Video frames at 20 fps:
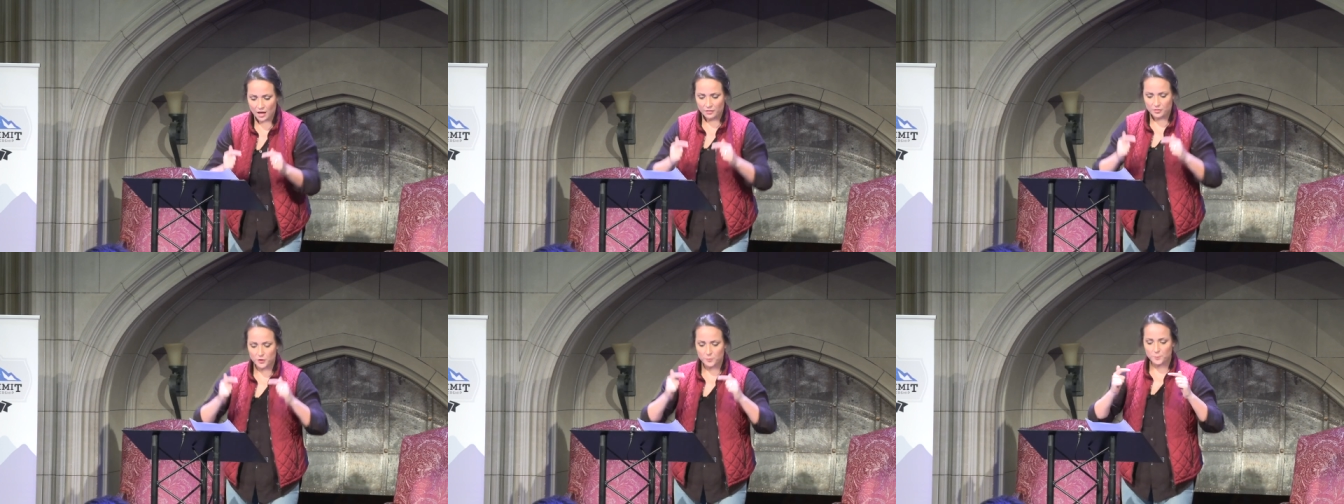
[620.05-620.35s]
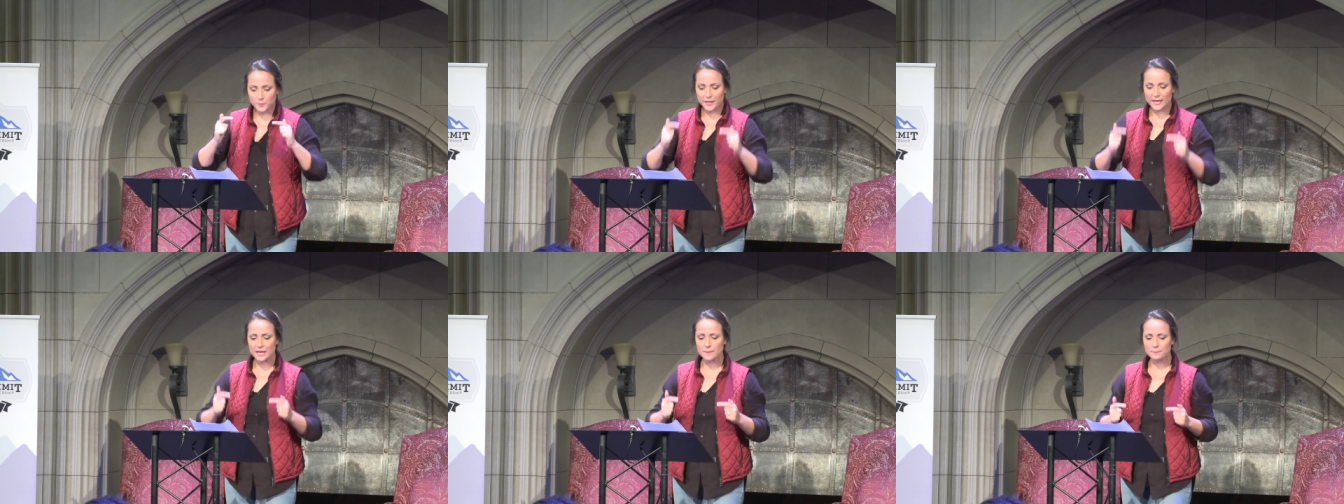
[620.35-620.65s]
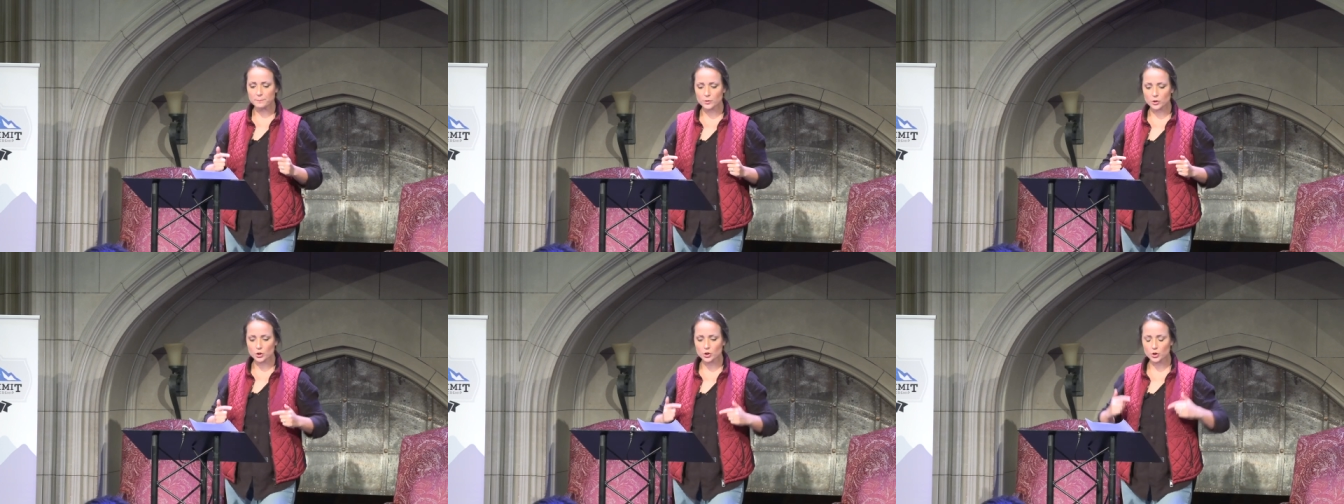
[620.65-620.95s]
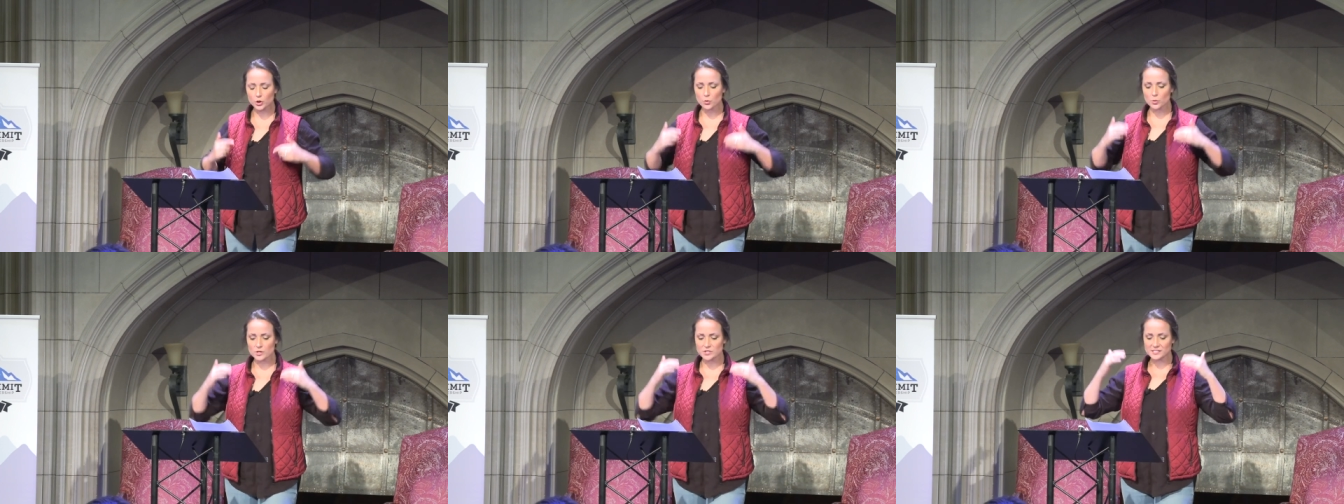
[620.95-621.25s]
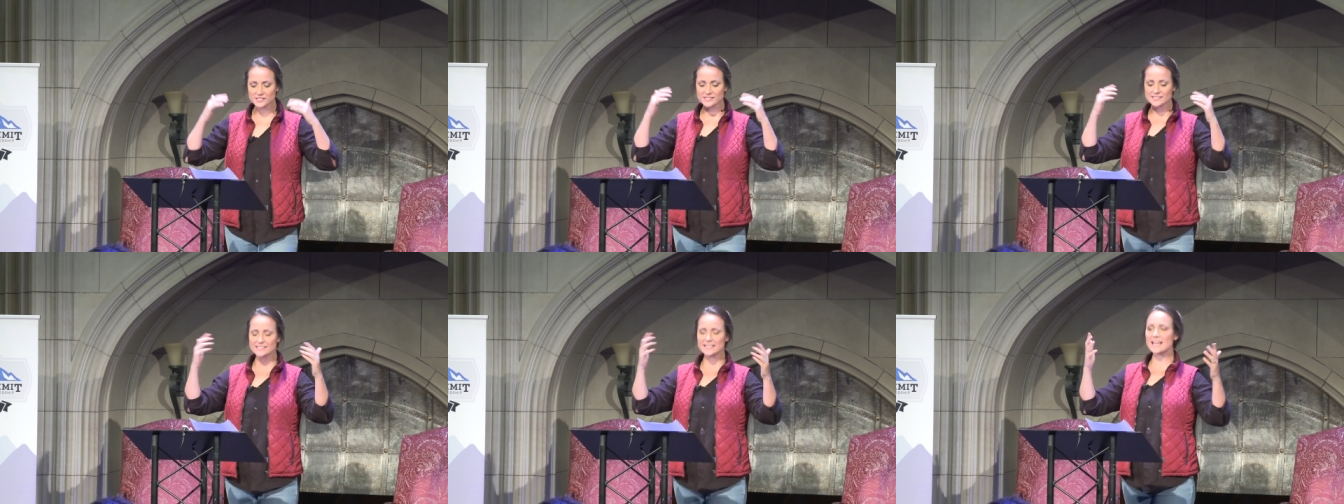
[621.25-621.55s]
the people who are
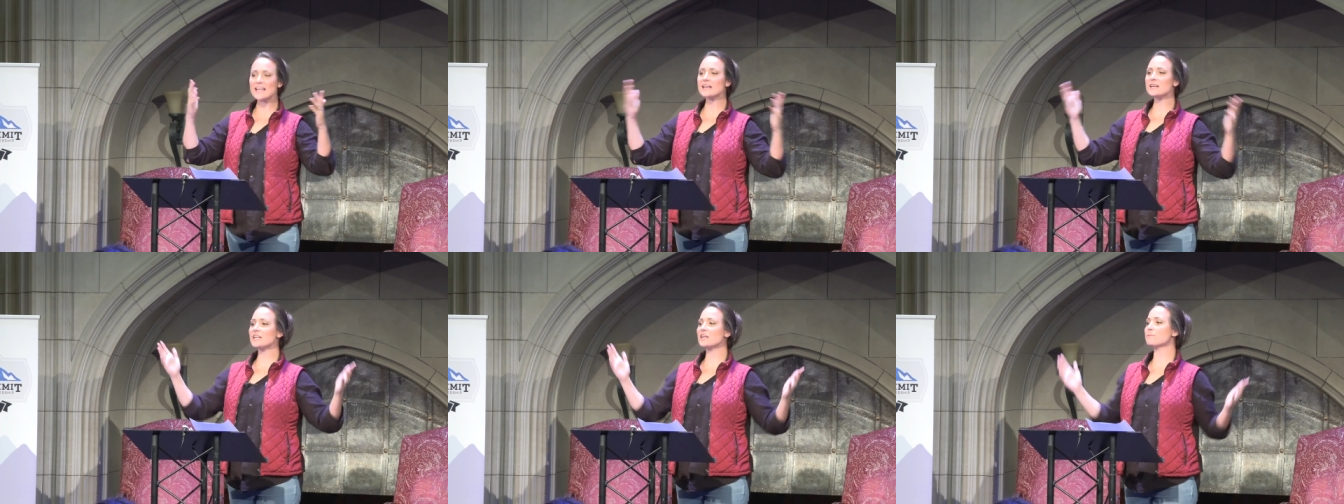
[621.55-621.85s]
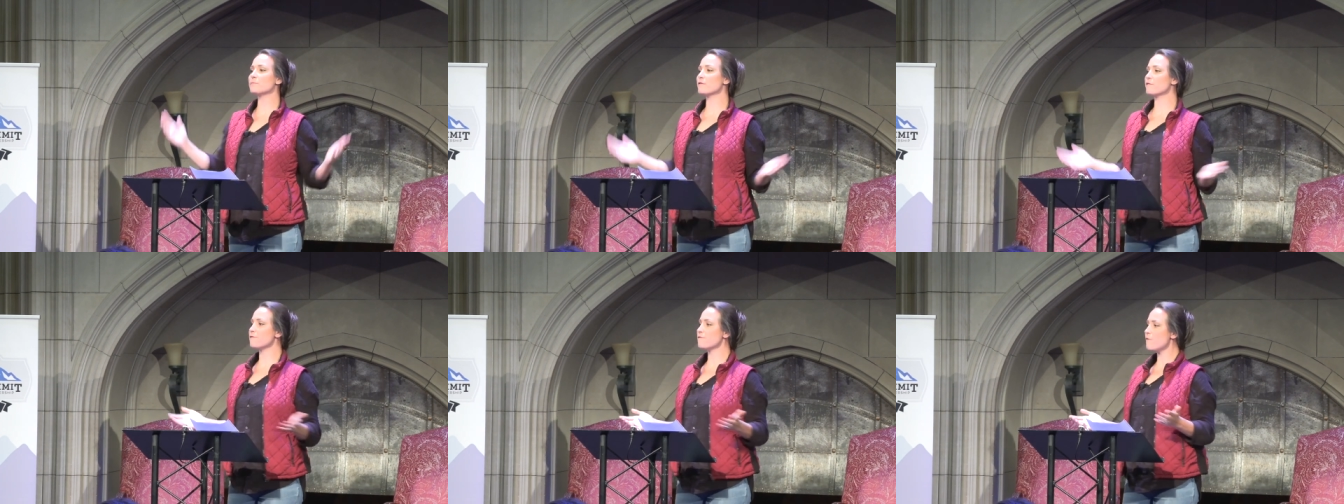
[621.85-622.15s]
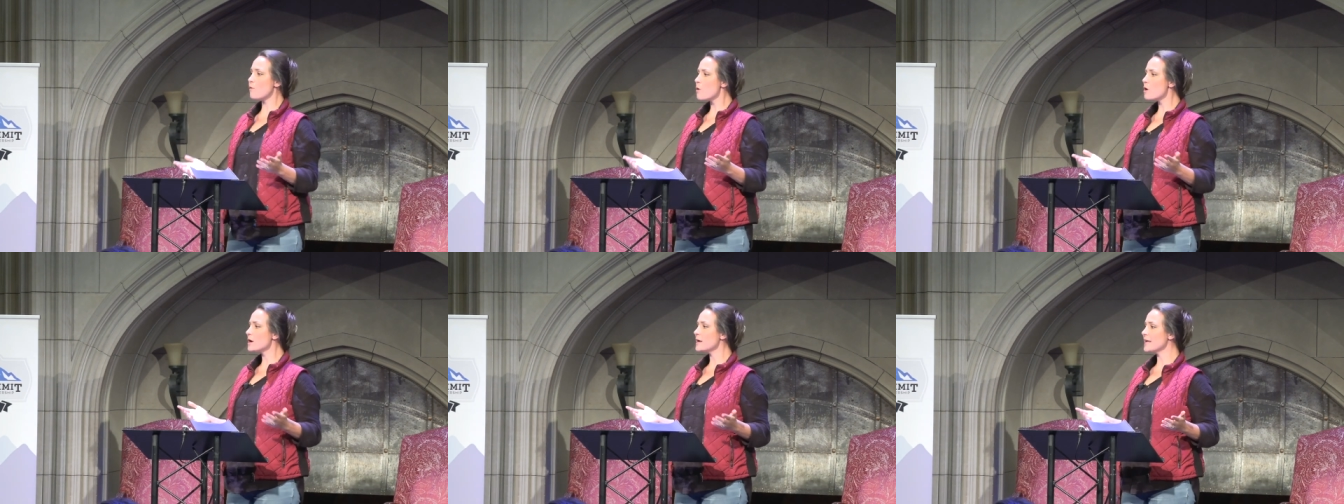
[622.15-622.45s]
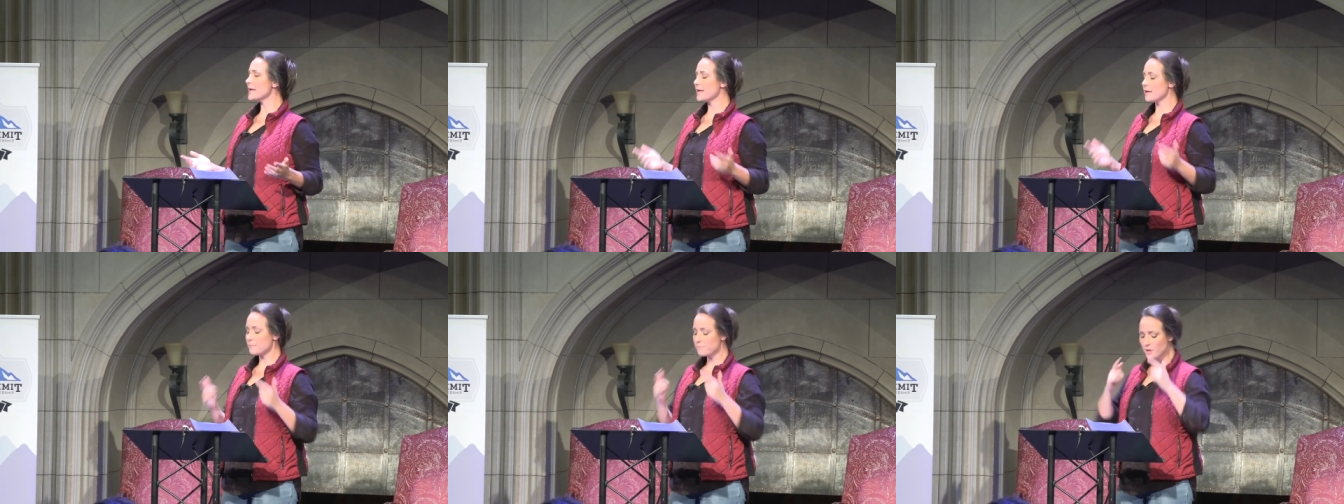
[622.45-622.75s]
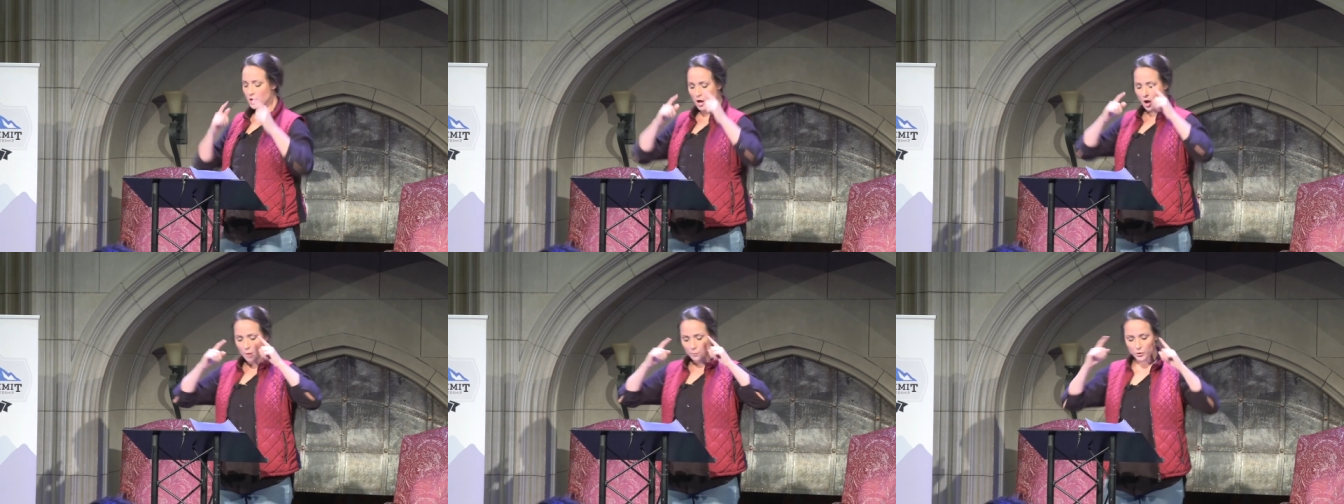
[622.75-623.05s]
standing before him
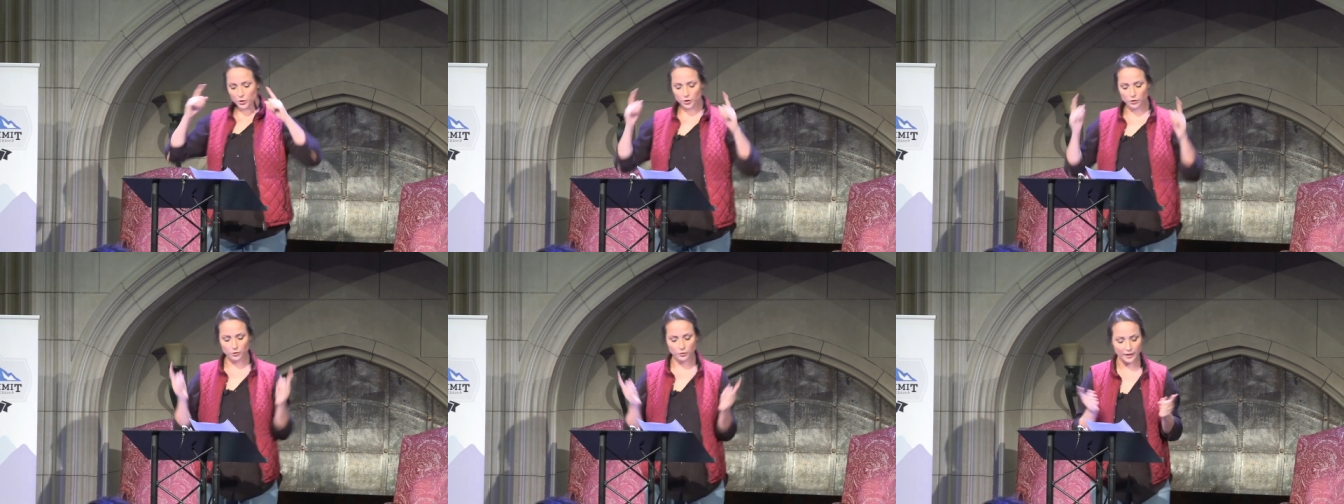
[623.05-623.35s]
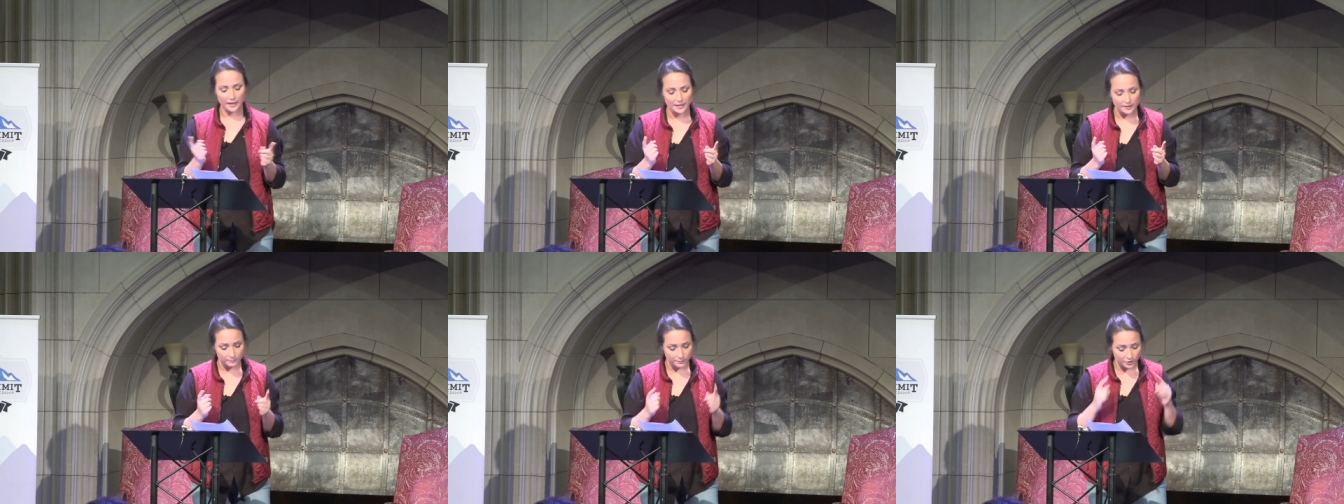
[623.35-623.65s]
proclaim,